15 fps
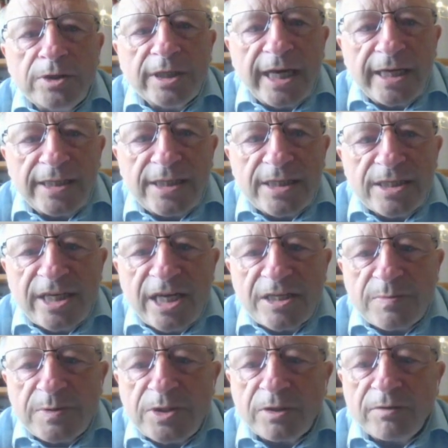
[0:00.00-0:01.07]
to get the
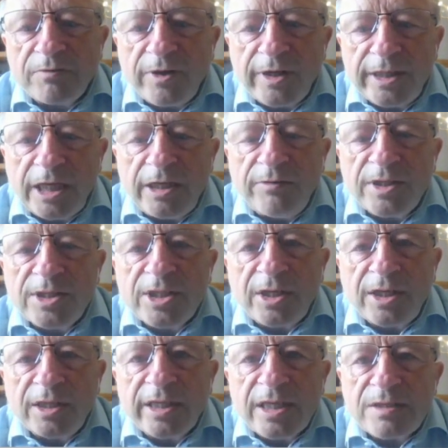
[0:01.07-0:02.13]
assessment, you can find out if your
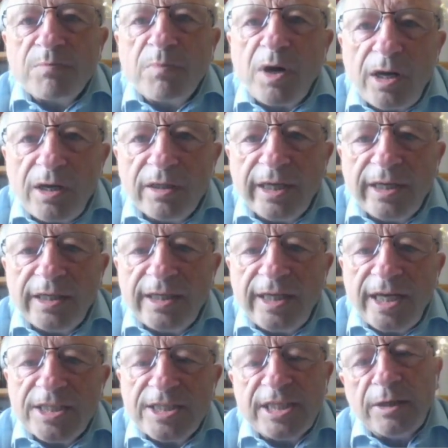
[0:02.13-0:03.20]
child has mild
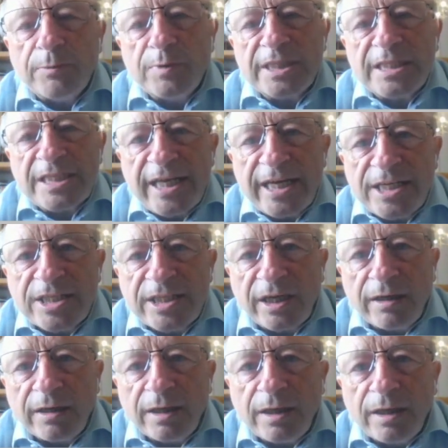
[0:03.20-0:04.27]
ADHD with
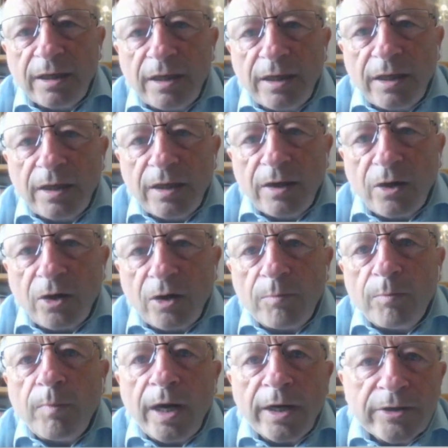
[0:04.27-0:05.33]
dyslexia, or
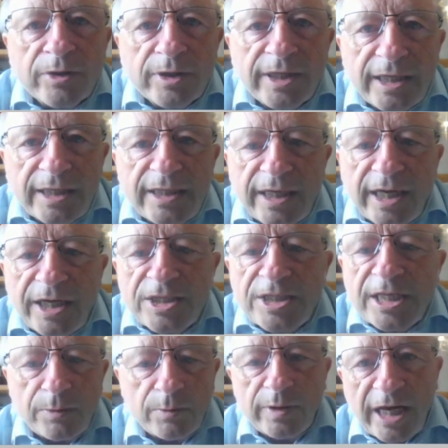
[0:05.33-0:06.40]
moderate
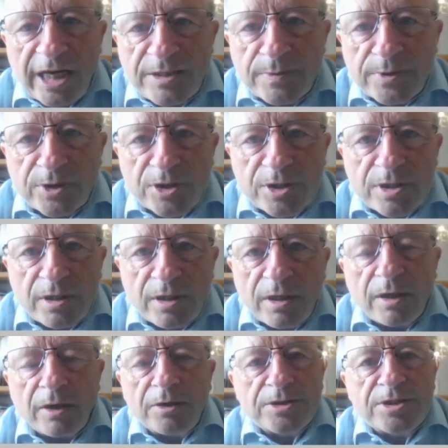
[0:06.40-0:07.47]
ADHD with Asperger's,
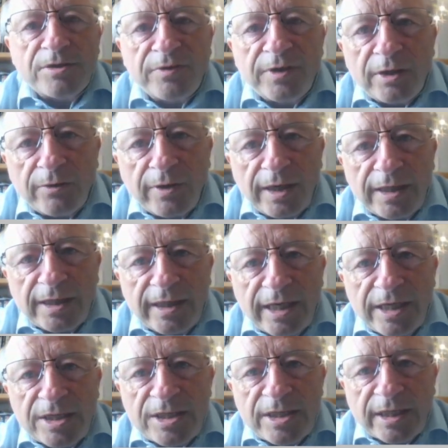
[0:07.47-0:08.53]
or severe
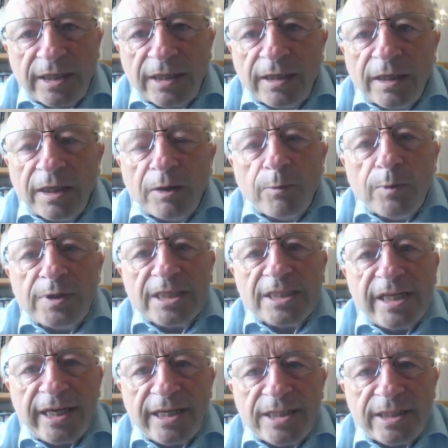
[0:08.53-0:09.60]
ADHD with
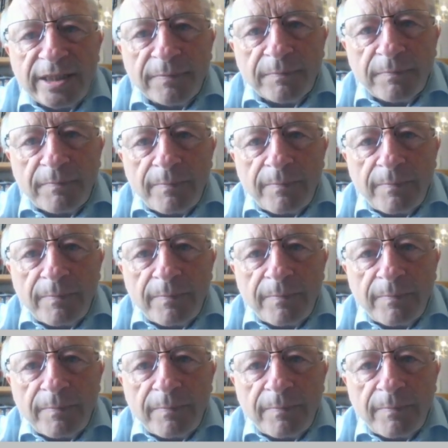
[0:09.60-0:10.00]
dyslexia,